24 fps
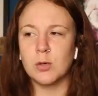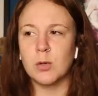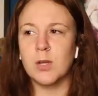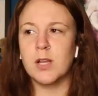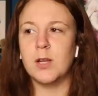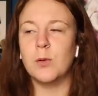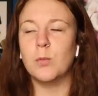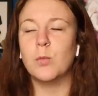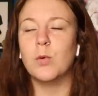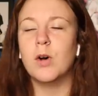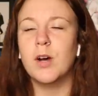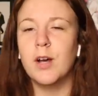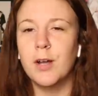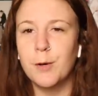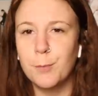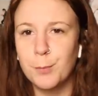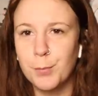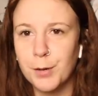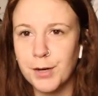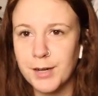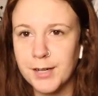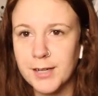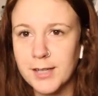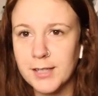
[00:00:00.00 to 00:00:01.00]
so he
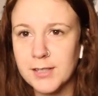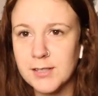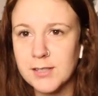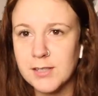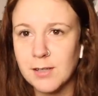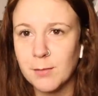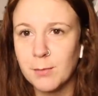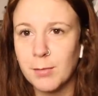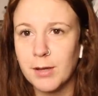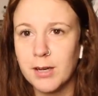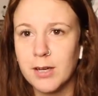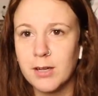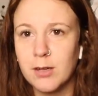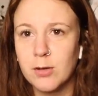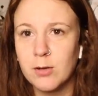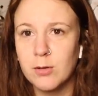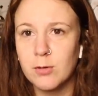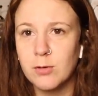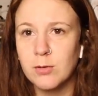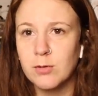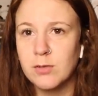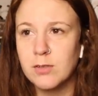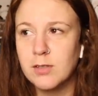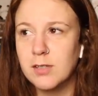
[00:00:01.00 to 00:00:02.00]
won, but against somebody
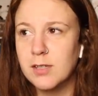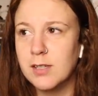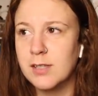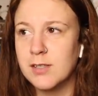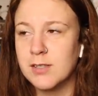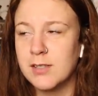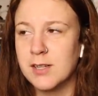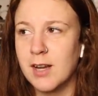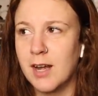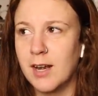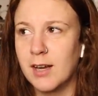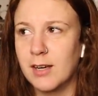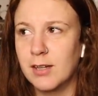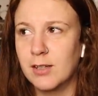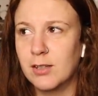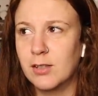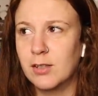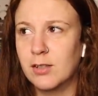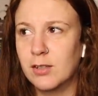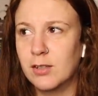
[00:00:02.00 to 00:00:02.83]
who is not